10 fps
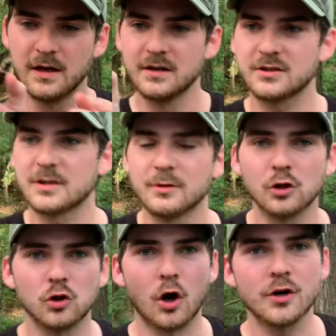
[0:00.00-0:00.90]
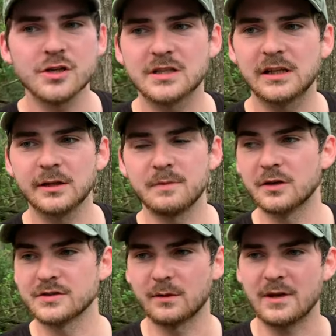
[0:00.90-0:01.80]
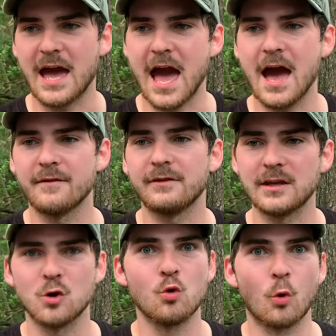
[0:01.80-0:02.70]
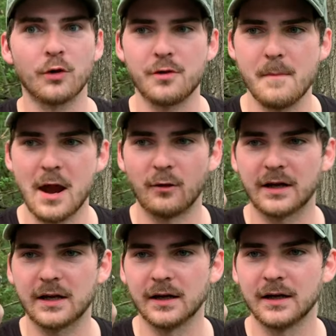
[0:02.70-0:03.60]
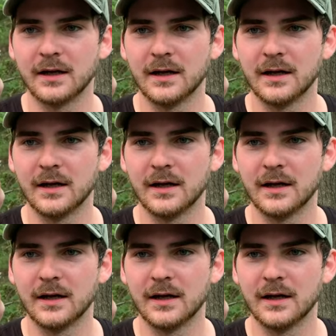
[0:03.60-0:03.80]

Just some of the largest click beetles that we have in North America.